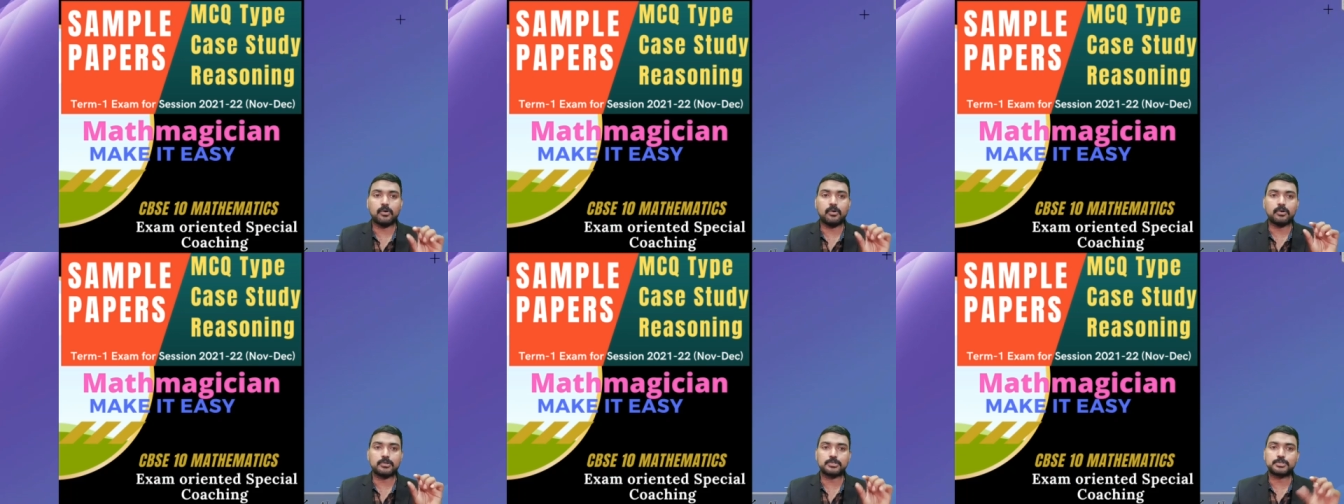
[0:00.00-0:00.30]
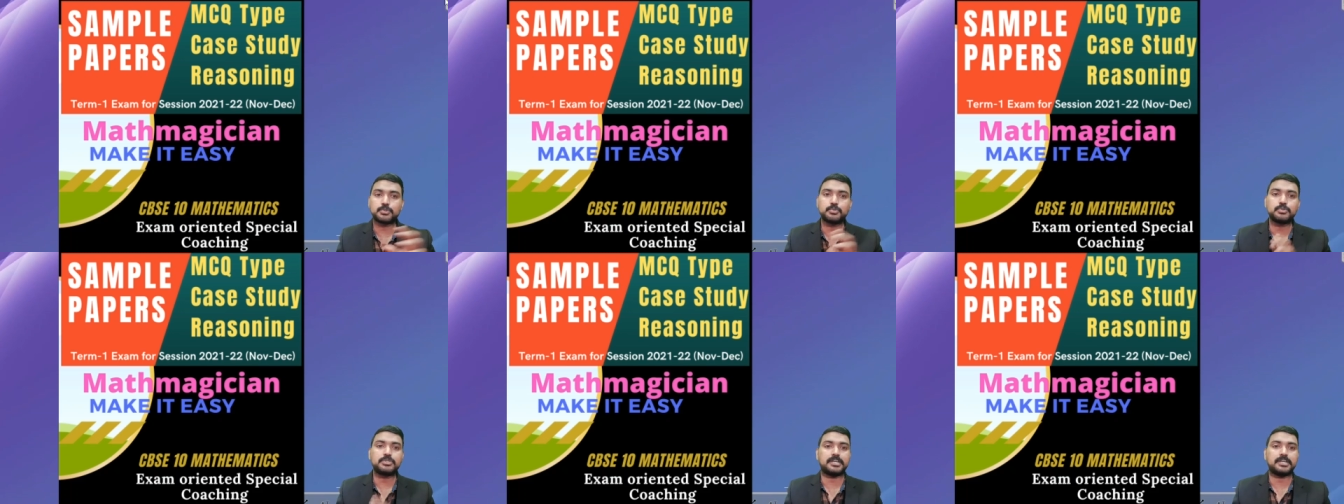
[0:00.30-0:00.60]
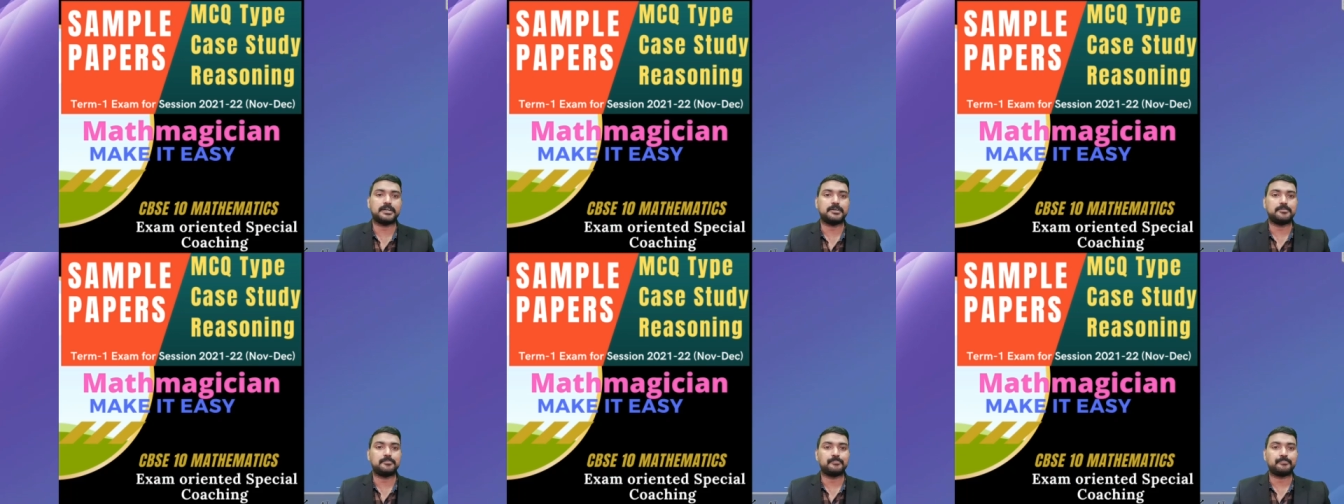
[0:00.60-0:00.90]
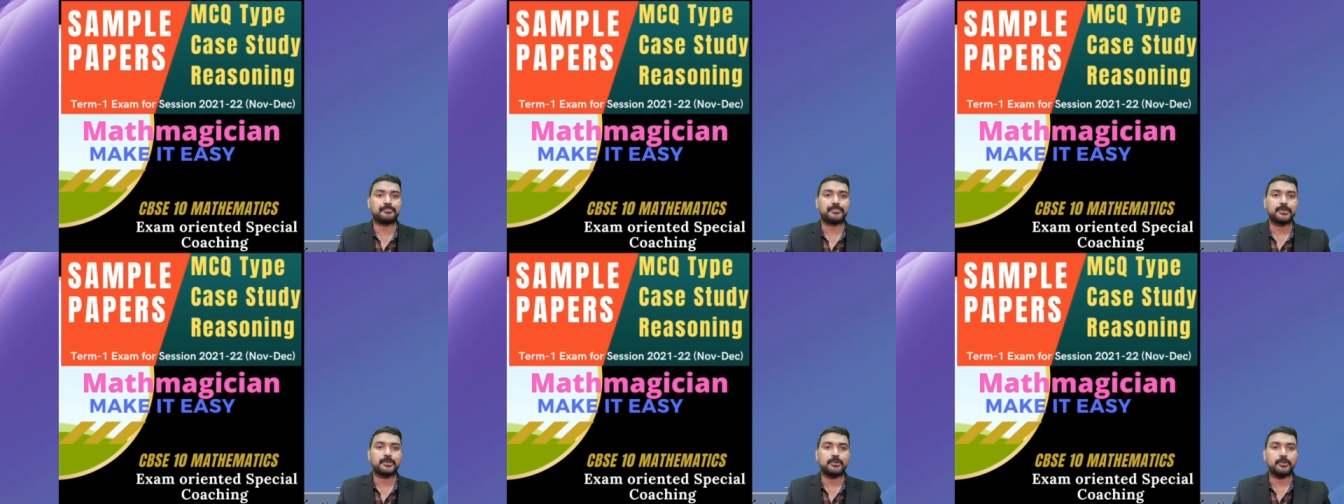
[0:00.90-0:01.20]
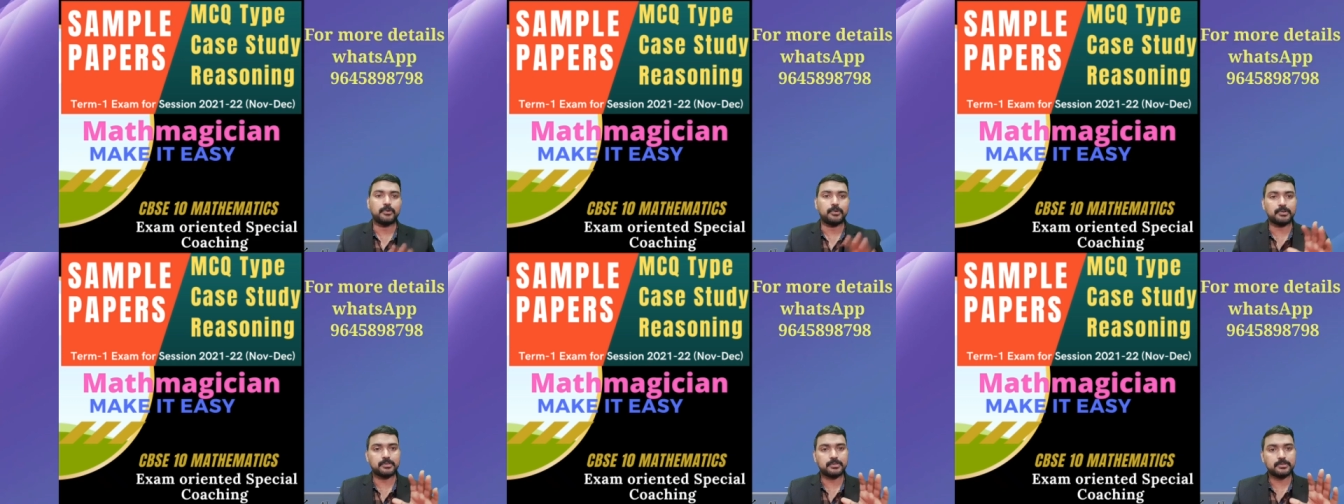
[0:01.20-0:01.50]
or 2 times
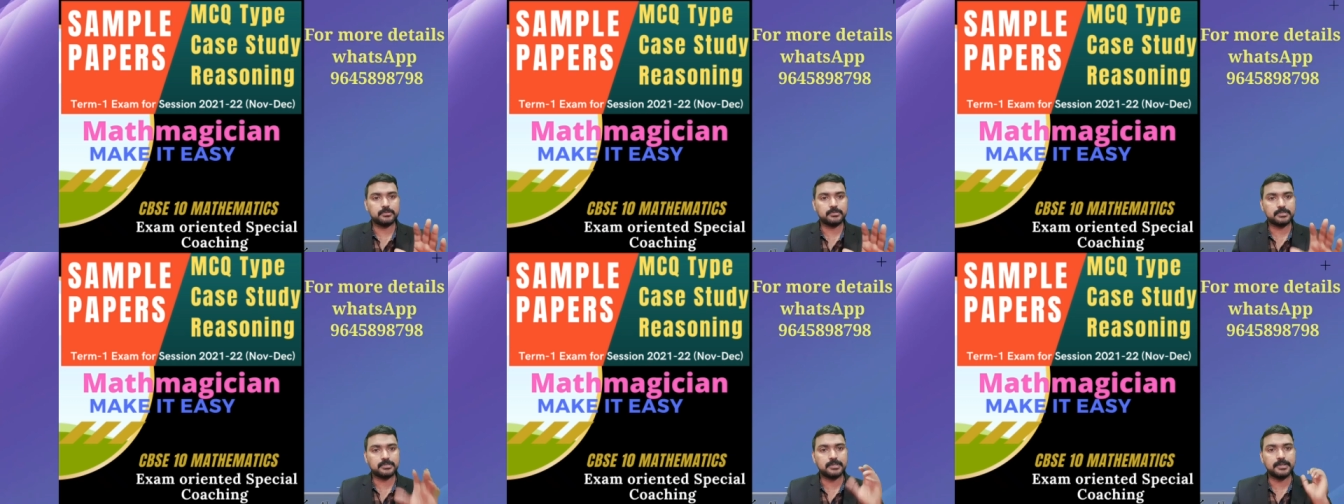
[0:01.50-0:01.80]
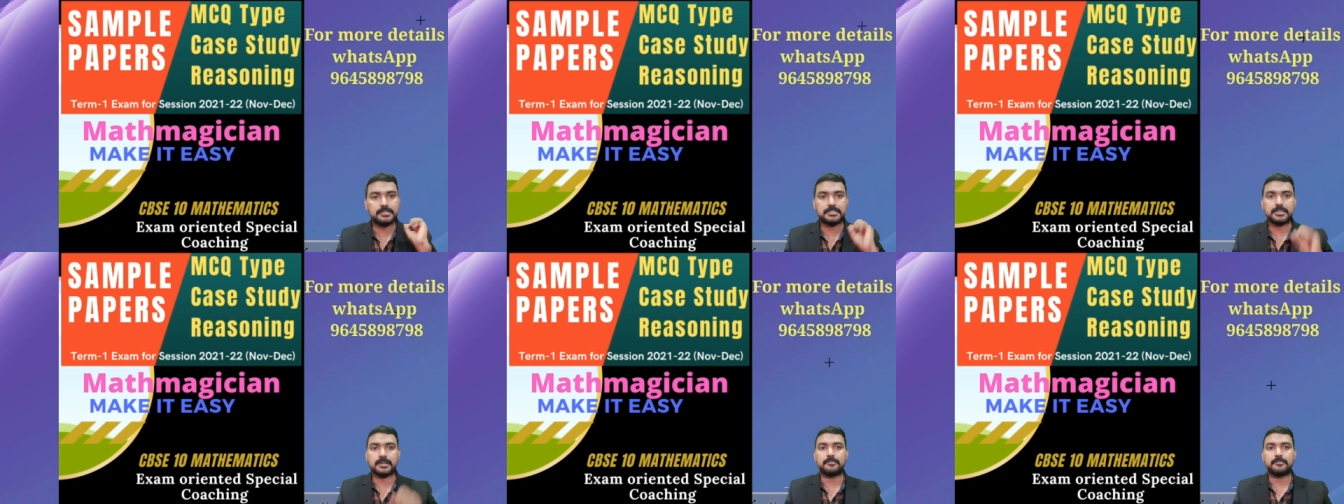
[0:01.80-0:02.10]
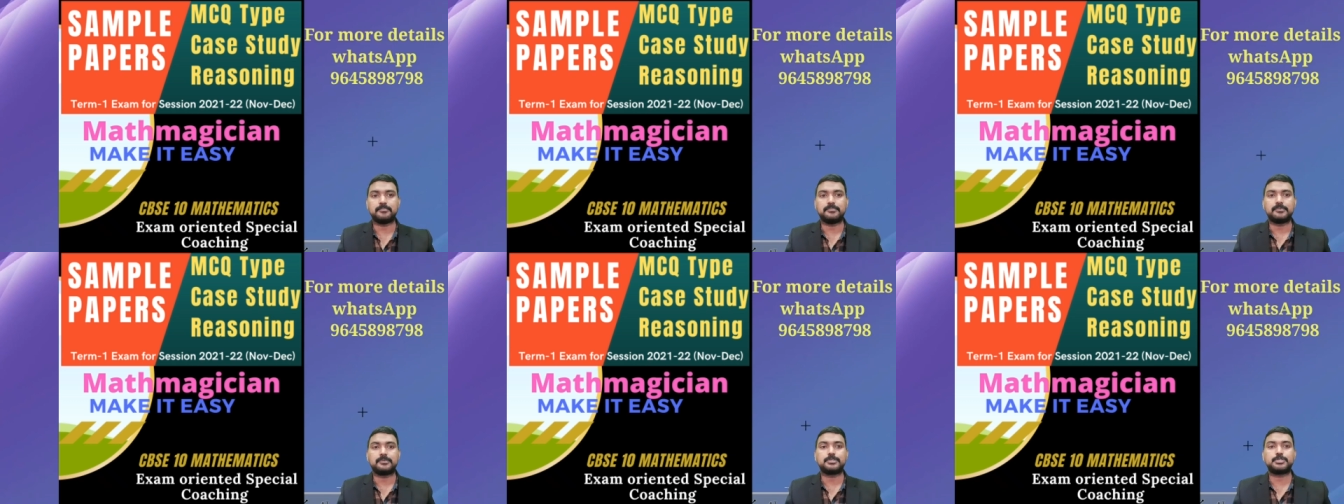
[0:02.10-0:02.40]
or 3 times.